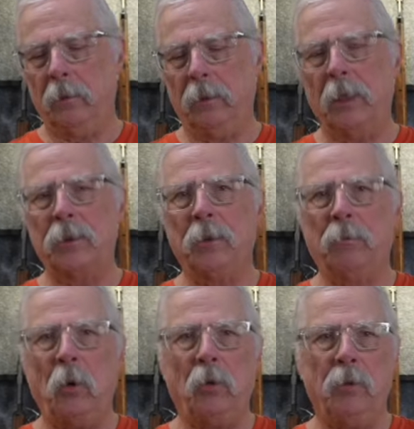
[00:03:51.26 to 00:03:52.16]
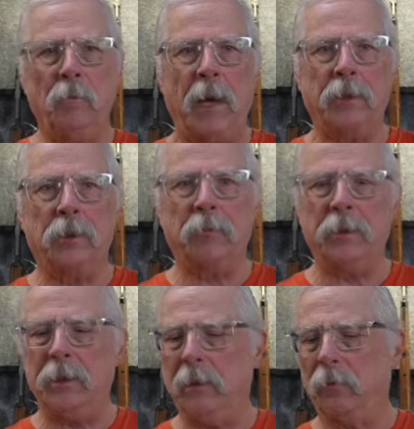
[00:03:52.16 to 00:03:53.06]
does the bolt match the
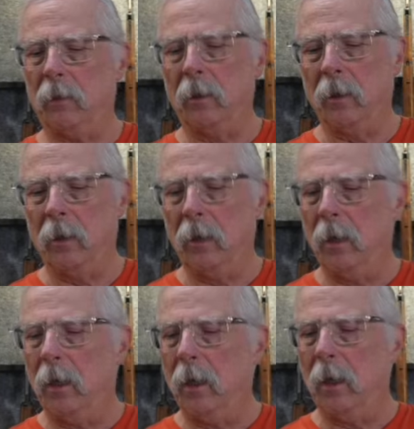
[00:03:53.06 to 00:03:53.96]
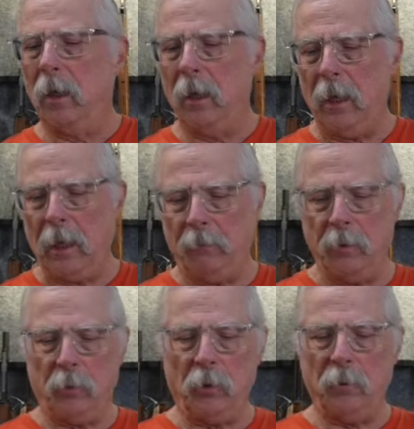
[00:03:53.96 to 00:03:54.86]
receiver? And if
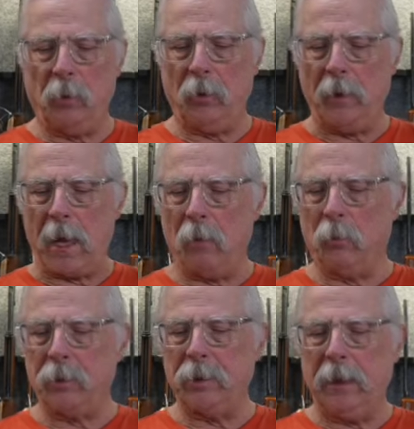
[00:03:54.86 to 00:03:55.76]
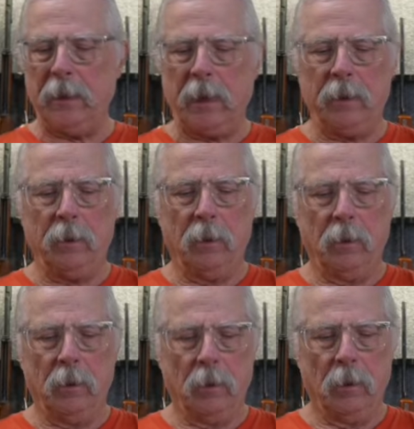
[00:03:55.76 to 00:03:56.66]
we pull the bolt out, we'll see that
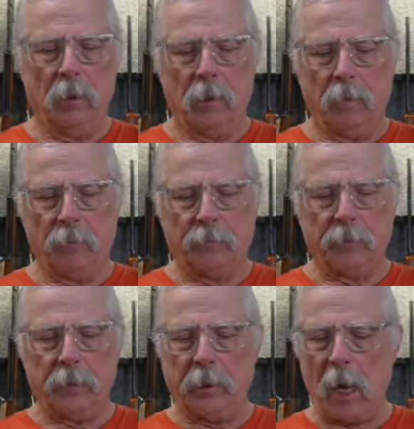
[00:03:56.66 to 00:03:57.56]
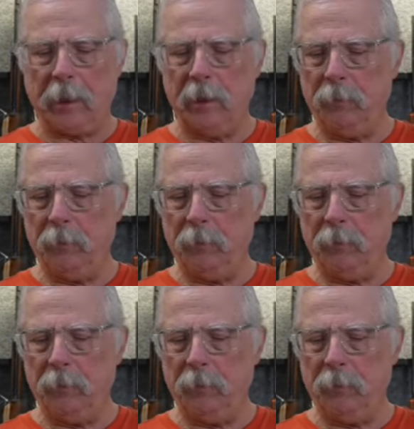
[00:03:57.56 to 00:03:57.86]
the cocking